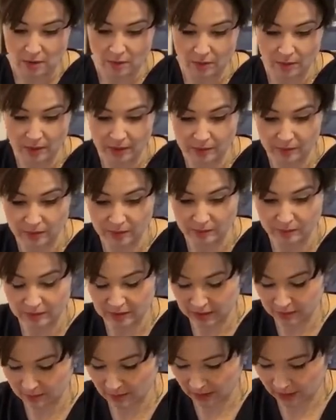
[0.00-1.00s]
We, we
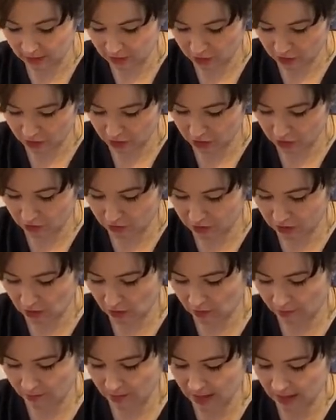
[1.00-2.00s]
did manage to shoot it
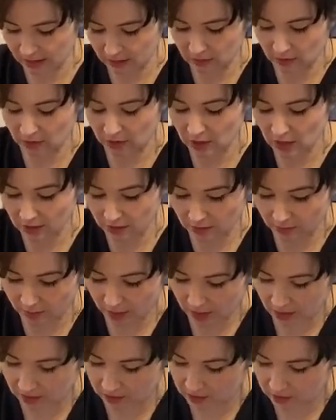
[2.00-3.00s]
on me and another
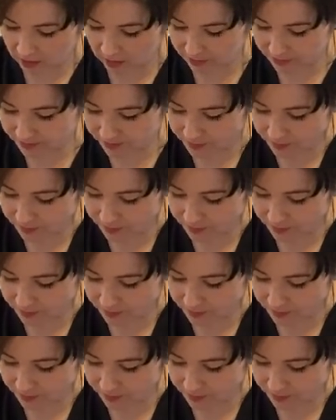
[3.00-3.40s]
person,